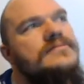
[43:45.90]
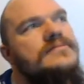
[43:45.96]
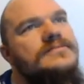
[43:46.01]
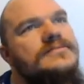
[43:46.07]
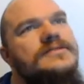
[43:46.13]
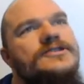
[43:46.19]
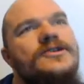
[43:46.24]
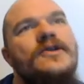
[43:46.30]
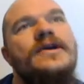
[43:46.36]

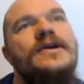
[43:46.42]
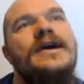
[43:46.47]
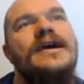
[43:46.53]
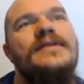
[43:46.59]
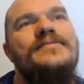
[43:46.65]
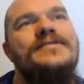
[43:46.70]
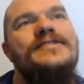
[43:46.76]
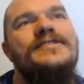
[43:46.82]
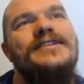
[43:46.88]
Sorry, I
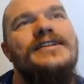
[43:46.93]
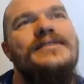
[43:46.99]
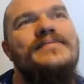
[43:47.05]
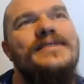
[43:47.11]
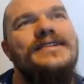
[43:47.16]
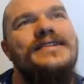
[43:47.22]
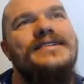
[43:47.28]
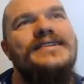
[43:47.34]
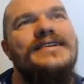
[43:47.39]
am still a
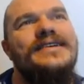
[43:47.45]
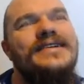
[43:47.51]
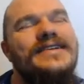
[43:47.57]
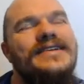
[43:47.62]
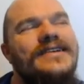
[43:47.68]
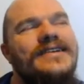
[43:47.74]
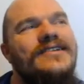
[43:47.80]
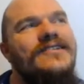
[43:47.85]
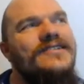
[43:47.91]
bit
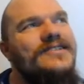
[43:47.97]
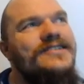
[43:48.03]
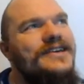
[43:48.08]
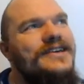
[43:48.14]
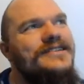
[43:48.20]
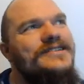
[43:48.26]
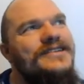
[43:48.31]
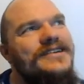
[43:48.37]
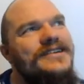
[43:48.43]

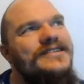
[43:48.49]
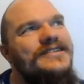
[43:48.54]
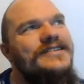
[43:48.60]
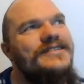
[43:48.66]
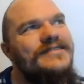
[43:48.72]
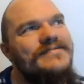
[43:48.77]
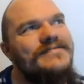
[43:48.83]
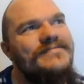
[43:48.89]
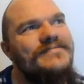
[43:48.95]
congested
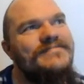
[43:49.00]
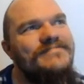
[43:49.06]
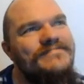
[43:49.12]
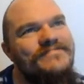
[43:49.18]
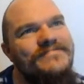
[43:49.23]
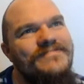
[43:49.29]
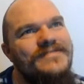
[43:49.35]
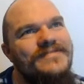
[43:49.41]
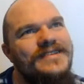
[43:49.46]

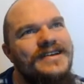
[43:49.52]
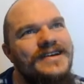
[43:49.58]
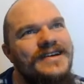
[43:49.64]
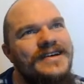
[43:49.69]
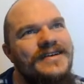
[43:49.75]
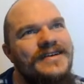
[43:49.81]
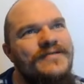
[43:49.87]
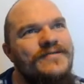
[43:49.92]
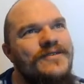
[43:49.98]

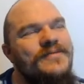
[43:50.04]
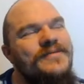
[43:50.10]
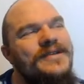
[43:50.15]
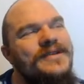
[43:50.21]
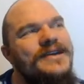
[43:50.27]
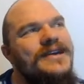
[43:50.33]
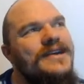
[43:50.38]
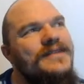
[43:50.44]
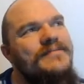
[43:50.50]
from
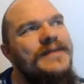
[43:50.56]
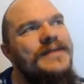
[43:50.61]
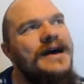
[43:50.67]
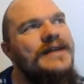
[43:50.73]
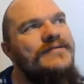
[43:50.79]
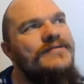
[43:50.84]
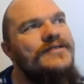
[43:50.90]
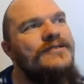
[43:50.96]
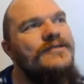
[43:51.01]
the bad
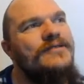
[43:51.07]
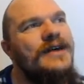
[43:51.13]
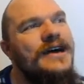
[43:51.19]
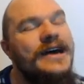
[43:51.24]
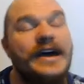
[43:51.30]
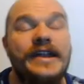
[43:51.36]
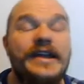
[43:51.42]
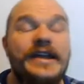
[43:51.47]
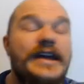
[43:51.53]
flu I
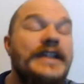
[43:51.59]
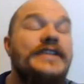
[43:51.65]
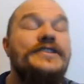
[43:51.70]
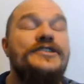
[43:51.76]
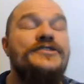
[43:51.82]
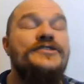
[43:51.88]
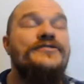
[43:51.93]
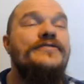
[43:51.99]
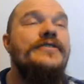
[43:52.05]
had. And it
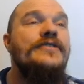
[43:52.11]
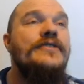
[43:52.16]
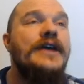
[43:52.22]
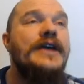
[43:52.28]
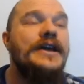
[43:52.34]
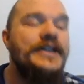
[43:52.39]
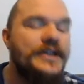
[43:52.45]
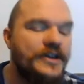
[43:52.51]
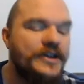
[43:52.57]
is flu.
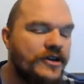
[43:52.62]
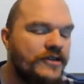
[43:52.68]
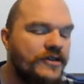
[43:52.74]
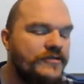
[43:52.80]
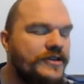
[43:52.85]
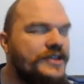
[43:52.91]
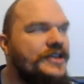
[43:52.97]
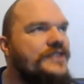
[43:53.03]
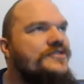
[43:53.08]
I did a
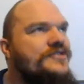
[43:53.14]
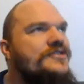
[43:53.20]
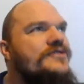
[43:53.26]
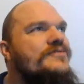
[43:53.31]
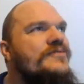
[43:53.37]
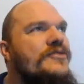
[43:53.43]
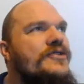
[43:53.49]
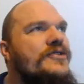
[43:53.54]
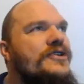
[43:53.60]
COVID test
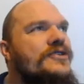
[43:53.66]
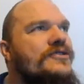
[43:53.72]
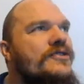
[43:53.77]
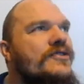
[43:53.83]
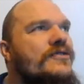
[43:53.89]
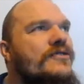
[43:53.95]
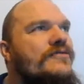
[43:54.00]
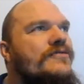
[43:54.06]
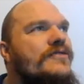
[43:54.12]
this morning to
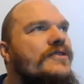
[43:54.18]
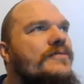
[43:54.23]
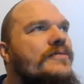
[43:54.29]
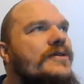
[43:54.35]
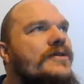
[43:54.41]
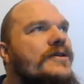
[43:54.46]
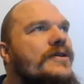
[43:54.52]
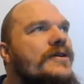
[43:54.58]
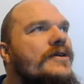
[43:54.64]
confirm.
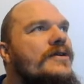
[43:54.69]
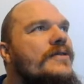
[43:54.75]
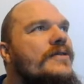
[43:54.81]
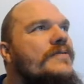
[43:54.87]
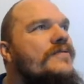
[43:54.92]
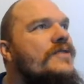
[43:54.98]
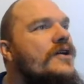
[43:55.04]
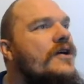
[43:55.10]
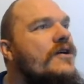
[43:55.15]

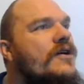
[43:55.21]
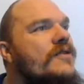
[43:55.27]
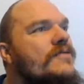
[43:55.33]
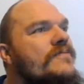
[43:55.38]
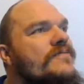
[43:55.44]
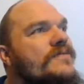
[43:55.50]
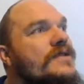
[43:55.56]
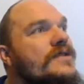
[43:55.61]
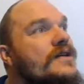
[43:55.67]
Oh,
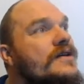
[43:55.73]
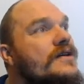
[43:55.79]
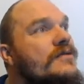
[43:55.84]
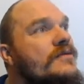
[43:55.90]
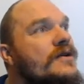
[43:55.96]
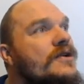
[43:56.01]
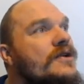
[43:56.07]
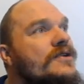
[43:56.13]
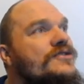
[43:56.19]

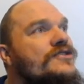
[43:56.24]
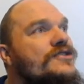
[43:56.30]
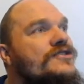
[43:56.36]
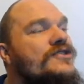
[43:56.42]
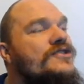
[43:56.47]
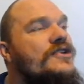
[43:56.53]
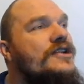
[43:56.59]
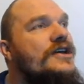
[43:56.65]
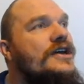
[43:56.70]
we're not just
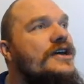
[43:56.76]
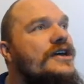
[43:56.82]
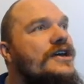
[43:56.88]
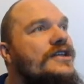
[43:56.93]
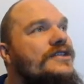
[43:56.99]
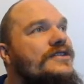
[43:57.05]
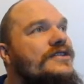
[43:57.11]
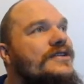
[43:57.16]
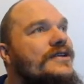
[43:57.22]
going to hit
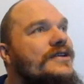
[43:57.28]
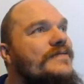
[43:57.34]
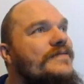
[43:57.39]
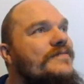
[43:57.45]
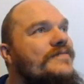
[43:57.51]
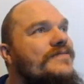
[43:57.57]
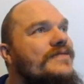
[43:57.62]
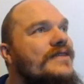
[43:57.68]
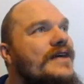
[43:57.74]

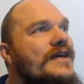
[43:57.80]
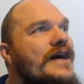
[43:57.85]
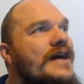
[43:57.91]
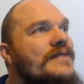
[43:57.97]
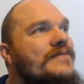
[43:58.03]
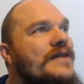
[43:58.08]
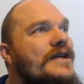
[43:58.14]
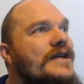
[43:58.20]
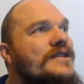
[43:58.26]

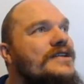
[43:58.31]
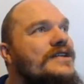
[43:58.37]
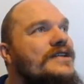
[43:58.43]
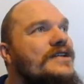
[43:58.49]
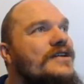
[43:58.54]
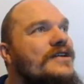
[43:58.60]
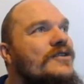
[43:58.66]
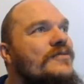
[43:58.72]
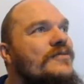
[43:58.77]
at 18
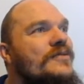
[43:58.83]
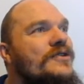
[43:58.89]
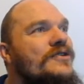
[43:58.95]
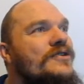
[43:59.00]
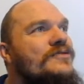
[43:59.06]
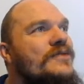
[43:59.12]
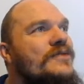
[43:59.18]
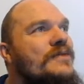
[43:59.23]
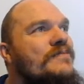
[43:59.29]

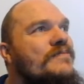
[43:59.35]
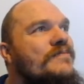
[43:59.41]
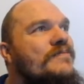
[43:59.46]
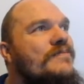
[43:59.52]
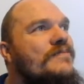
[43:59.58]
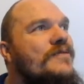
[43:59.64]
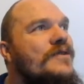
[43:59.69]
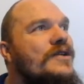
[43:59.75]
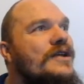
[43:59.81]
kilometers, we're going to